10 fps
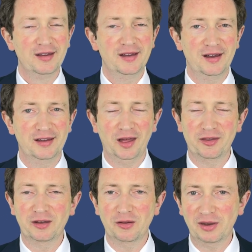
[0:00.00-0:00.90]
Now that
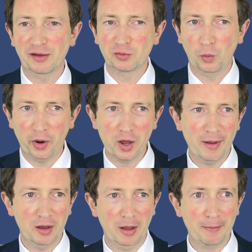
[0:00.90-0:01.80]
I don't have to worry
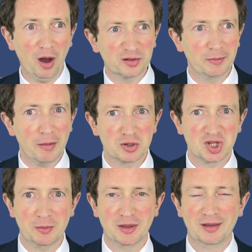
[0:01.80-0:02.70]
about my party
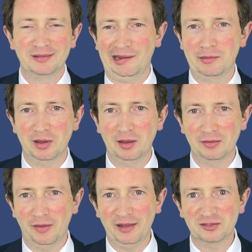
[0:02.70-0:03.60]
membership telling me that
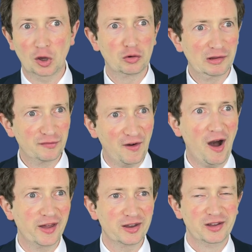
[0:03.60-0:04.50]
that's totally
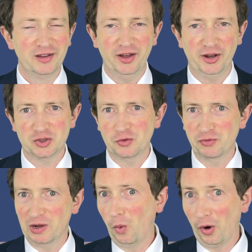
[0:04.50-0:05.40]
fine and I shouldn't
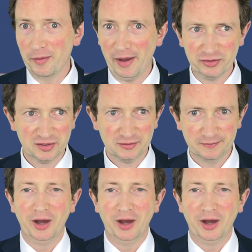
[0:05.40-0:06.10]
really worry about it.